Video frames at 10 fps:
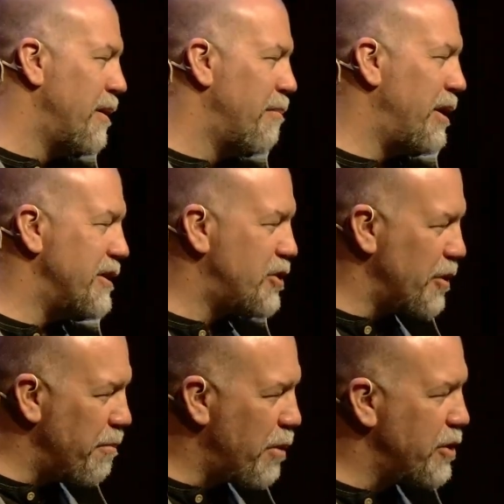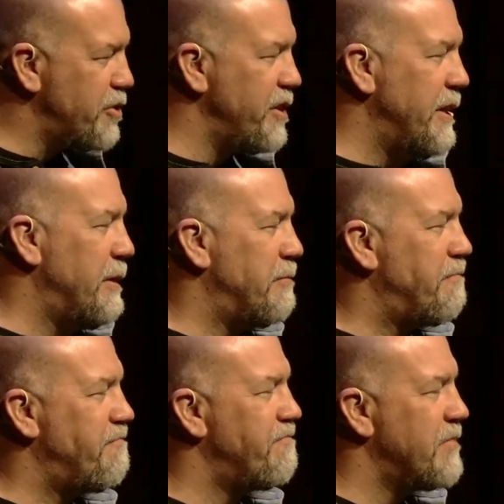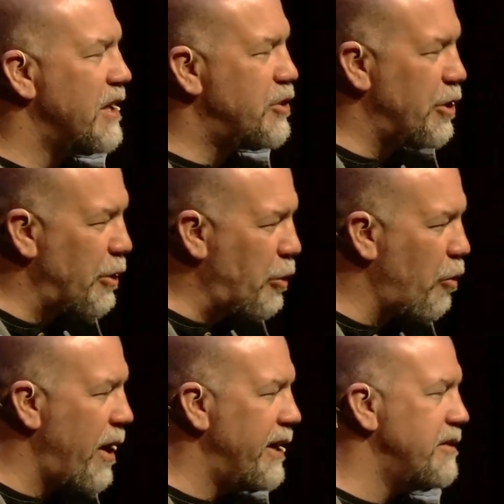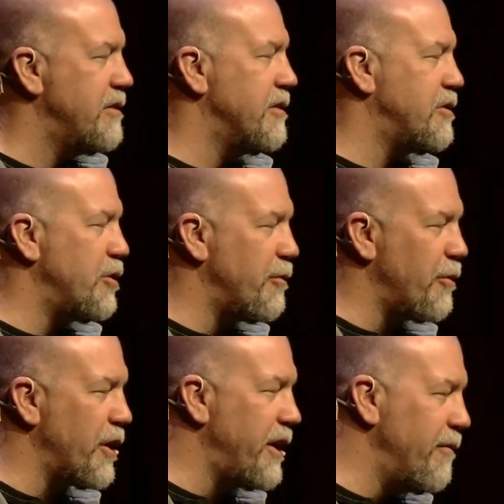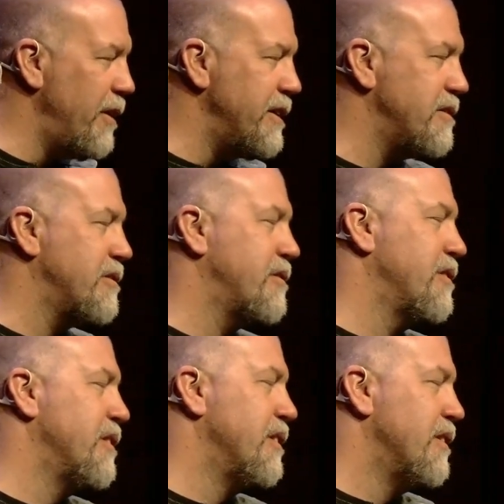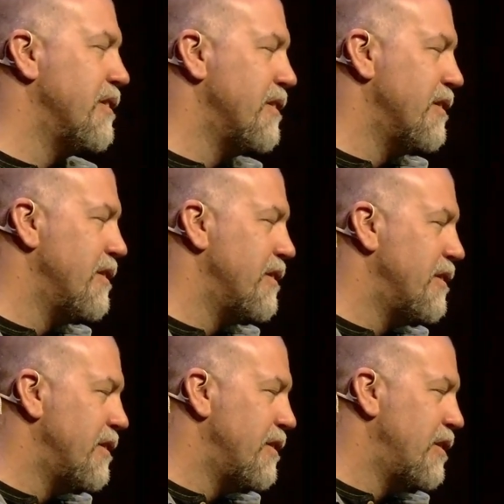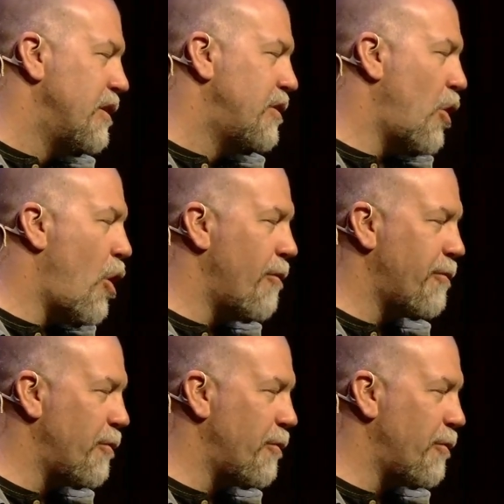but it's your mercy, it's your grace, it's your forgiveness to offer